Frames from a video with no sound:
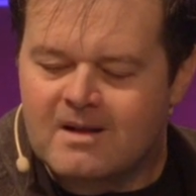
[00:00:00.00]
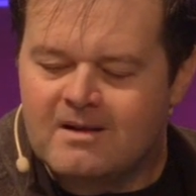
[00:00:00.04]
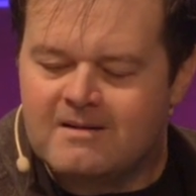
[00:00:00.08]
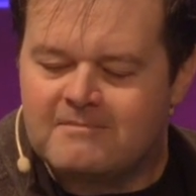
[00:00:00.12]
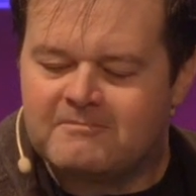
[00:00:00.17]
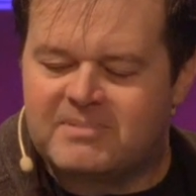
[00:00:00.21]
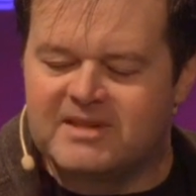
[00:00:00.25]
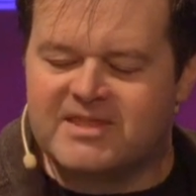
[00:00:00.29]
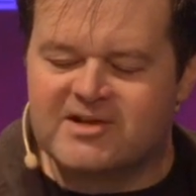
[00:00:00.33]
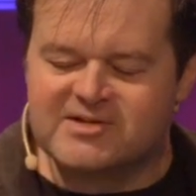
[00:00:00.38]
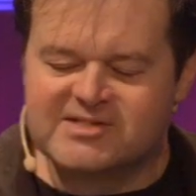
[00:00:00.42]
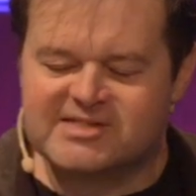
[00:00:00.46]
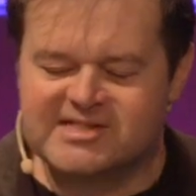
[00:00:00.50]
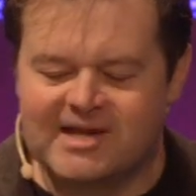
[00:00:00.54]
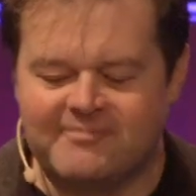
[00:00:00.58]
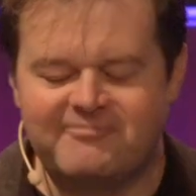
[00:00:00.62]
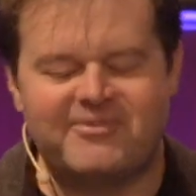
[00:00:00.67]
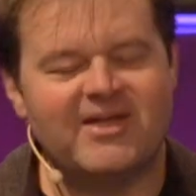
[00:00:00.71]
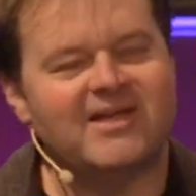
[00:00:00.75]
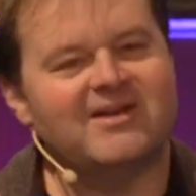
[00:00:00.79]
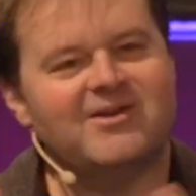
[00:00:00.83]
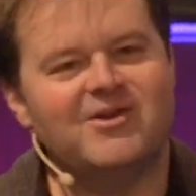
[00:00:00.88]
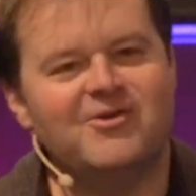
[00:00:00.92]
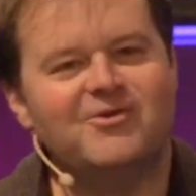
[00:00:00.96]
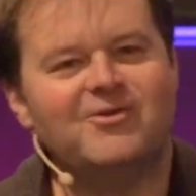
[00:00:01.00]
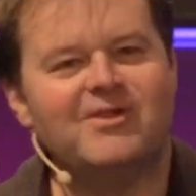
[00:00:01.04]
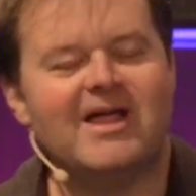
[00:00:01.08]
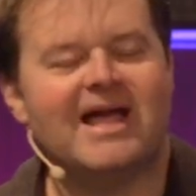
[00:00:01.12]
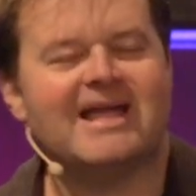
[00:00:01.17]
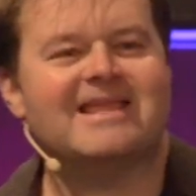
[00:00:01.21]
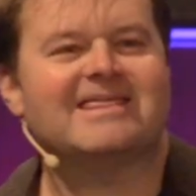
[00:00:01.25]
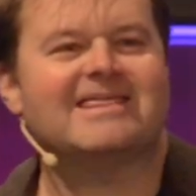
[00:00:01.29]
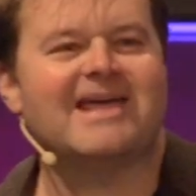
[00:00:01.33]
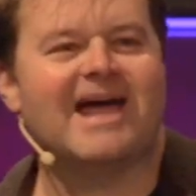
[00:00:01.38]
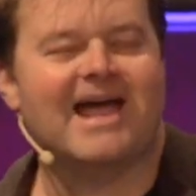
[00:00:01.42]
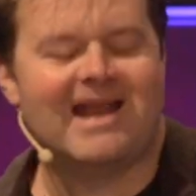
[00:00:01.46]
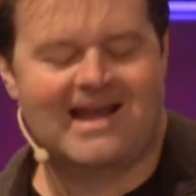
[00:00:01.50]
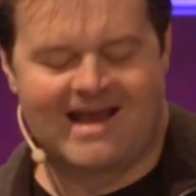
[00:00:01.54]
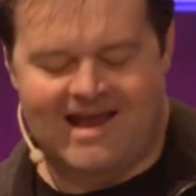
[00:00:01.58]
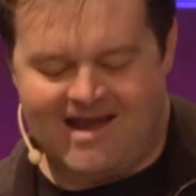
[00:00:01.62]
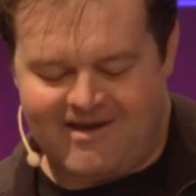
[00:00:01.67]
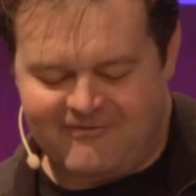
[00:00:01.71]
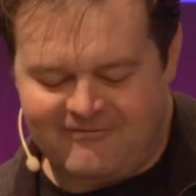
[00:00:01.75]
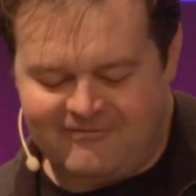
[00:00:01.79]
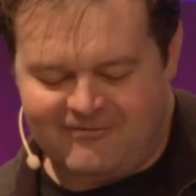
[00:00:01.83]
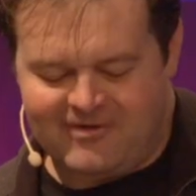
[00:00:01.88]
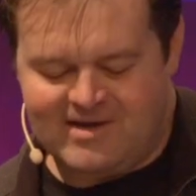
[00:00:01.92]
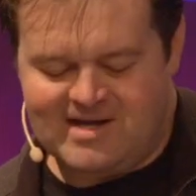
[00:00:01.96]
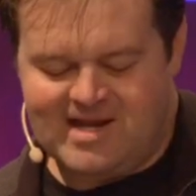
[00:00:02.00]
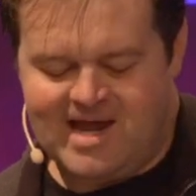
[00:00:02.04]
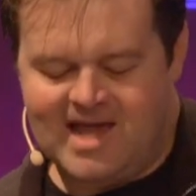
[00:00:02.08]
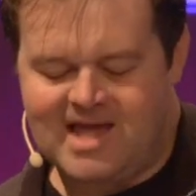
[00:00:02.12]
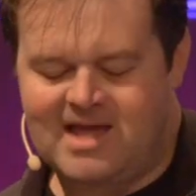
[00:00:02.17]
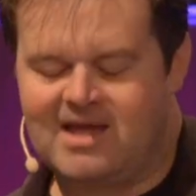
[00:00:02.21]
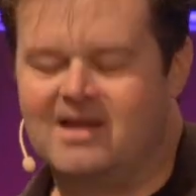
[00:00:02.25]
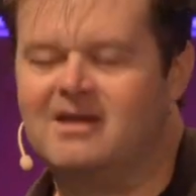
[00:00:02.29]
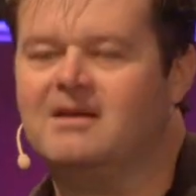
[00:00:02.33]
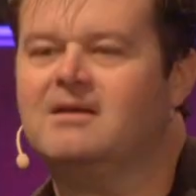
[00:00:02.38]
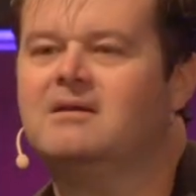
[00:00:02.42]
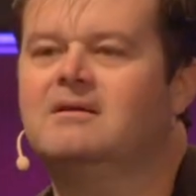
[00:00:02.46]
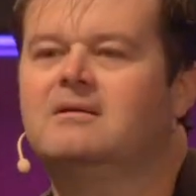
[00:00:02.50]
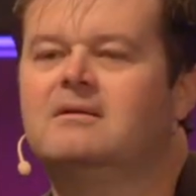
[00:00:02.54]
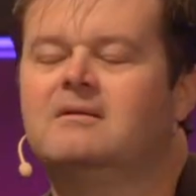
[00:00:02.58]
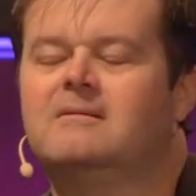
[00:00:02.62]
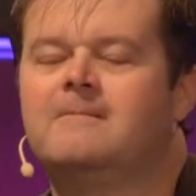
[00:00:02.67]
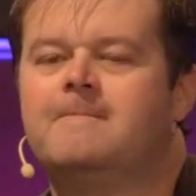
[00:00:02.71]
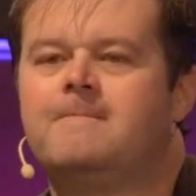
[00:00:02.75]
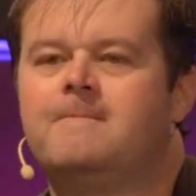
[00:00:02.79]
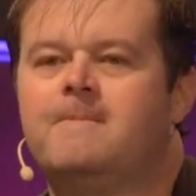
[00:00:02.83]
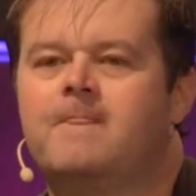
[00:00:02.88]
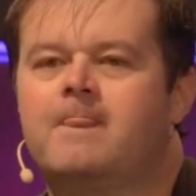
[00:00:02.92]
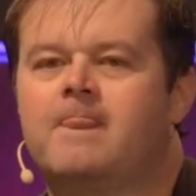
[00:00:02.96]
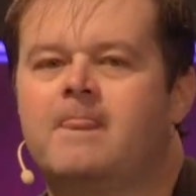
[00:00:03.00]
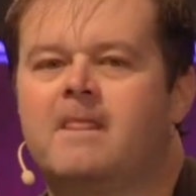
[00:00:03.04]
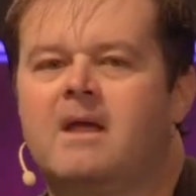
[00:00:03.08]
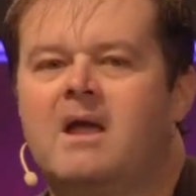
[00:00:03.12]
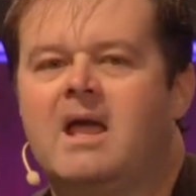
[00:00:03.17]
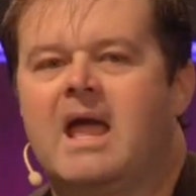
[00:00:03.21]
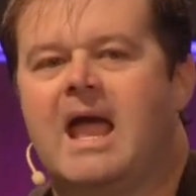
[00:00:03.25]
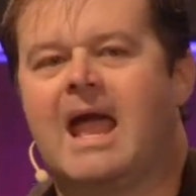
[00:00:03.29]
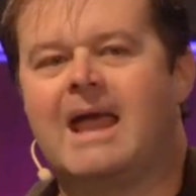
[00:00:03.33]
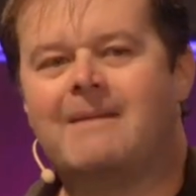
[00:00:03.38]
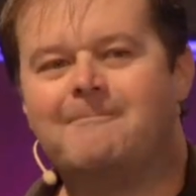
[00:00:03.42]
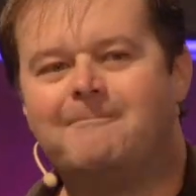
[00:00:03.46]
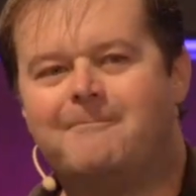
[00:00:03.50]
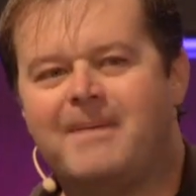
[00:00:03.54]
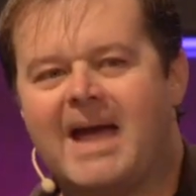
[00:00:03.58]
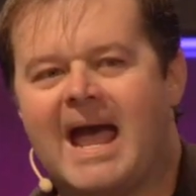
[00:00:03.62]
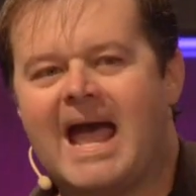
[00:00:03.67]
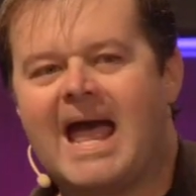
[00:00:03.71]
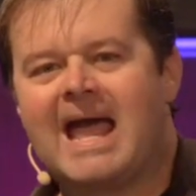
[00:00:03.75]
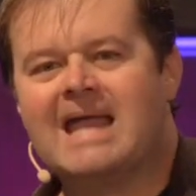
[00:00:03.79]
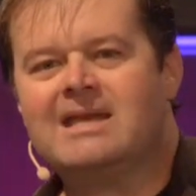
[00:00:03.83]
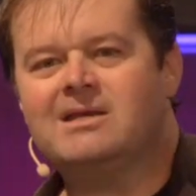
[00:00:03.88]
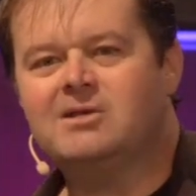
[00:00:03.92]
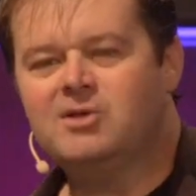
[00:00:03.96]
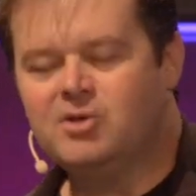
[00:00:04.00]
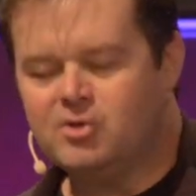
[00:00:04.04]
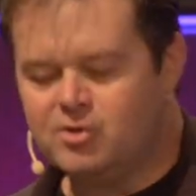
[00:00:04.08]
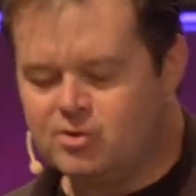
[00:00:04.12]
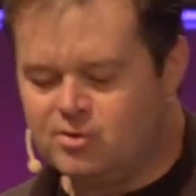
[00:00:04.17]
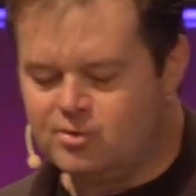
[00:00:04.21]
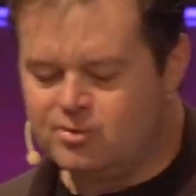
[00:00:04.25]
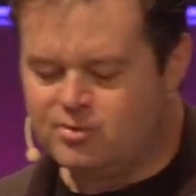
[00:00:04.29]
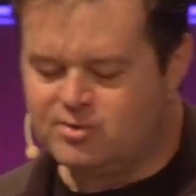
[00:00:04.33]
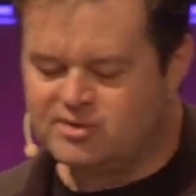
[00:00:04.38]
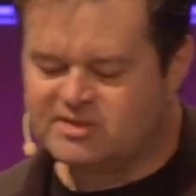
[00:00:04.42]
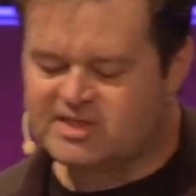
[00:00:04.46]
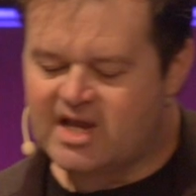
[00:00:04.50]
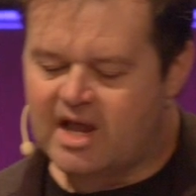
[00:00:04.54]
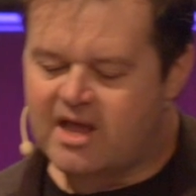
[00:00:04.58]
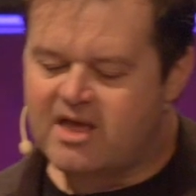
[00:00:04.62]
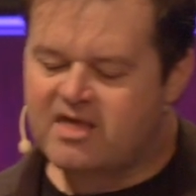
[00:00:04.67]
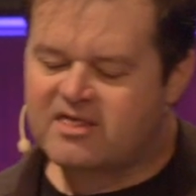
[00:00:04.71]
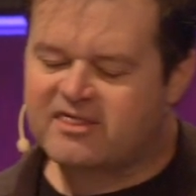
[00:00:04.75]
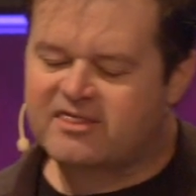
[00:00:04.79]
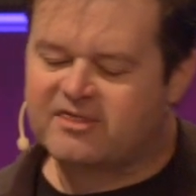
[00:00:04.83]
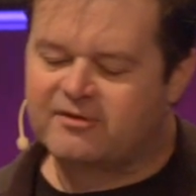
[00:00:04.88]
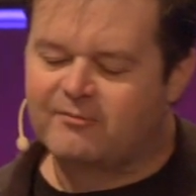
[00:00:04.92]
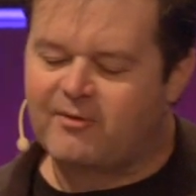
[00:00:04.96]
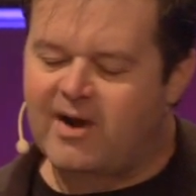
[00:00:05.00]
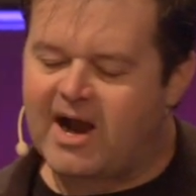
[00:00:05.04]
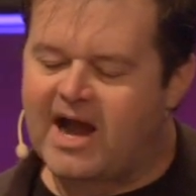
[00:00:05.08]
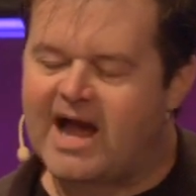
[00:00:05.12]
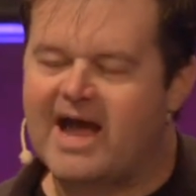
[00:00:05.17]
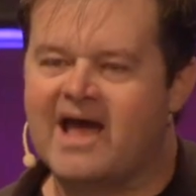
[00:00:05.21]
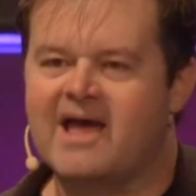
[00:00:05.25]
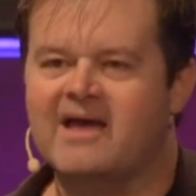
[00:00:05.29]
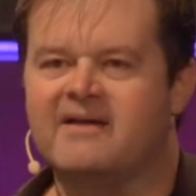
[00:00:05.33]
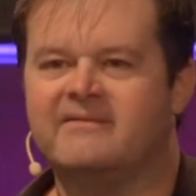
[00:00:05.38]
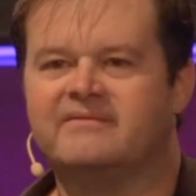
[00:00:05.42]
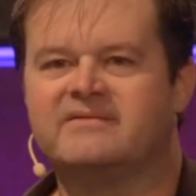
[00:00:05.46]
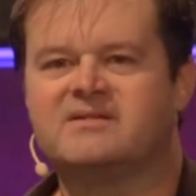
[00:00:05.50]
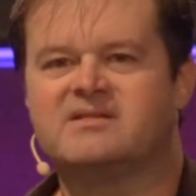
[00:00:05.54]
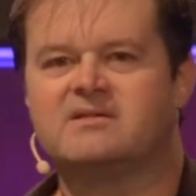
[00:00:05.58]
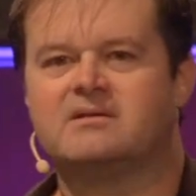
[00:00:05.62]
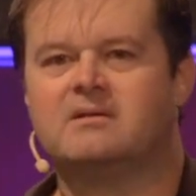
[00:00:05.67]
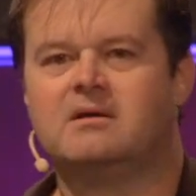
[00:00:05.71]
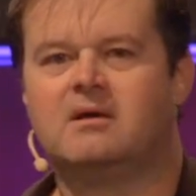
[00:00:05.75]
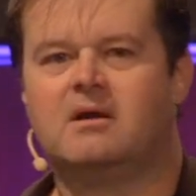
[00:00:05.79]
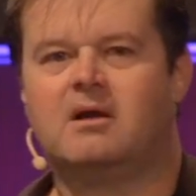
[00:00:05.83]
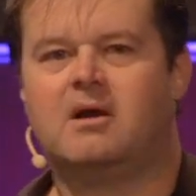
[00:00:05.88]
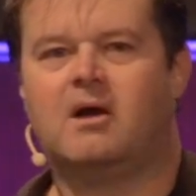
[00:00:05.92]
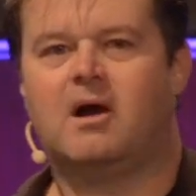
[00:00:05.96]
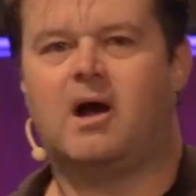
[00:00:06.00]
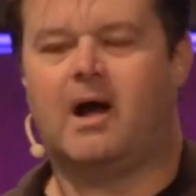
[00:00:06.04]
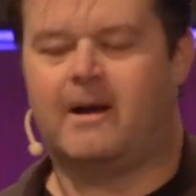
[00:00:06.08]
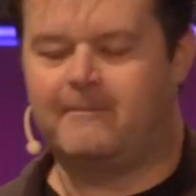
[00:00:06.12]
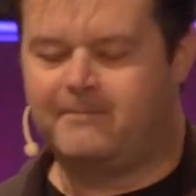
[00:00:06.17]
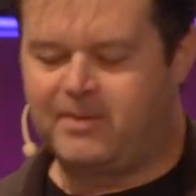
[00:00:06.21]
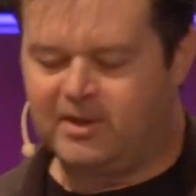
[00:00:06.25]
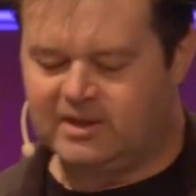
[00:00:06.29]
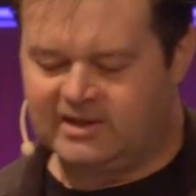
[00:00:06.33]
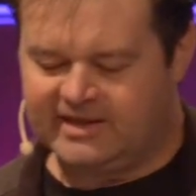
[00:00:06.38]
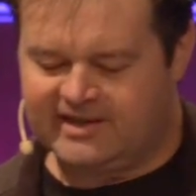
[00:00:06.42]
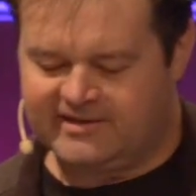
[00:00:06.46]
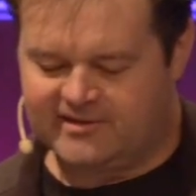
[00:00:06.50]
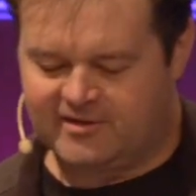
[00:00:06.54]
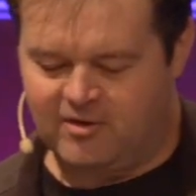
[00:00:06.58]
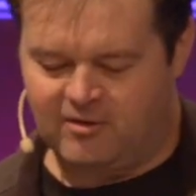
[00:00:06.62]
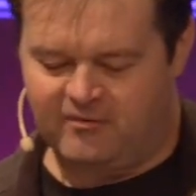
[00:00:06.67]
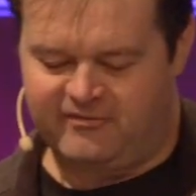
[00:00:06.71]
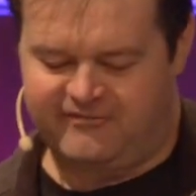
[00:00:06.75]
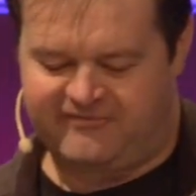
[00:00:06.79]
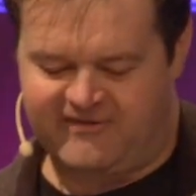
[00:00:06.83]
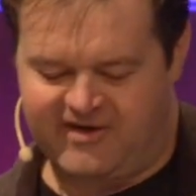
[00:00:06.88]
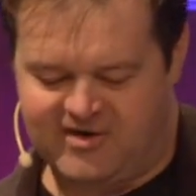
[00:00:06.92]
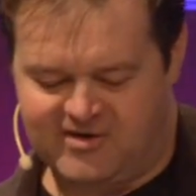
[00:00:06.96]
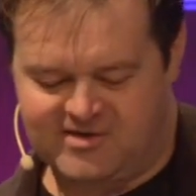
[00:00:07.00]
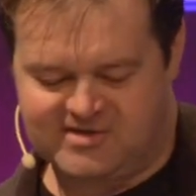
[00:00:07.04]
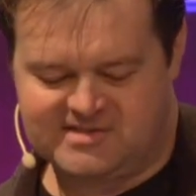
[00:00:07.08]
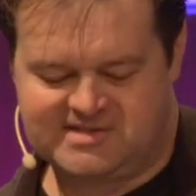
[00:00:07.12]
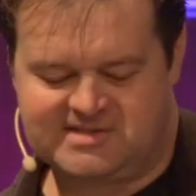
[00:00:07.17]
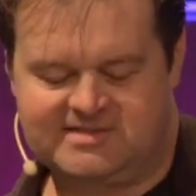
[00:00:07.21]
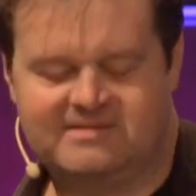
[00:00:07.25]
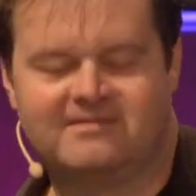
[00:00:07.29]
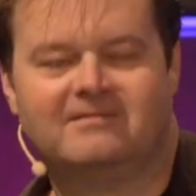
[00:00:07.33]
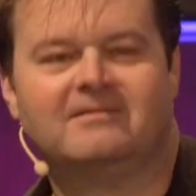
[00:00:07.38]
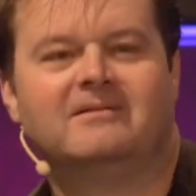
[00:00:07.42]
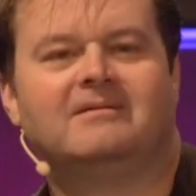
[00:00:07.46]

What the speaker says: But there's something new like that every day. And bad news thrives on political fears.